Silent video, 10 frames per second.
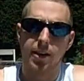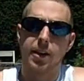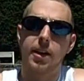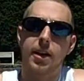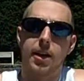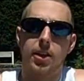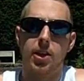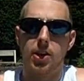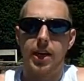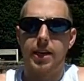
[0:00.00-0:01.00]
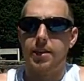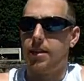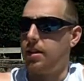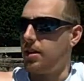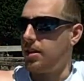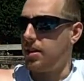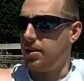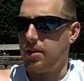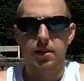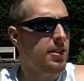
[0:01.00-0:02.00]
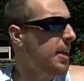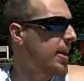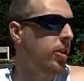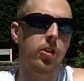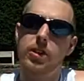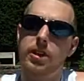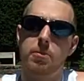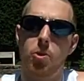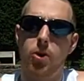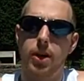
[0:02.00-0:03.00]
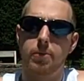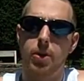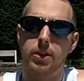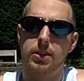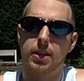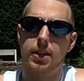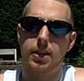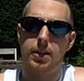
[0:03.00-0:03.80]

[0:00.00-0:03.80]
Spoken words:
A little late. It's kind of early in the morning, but,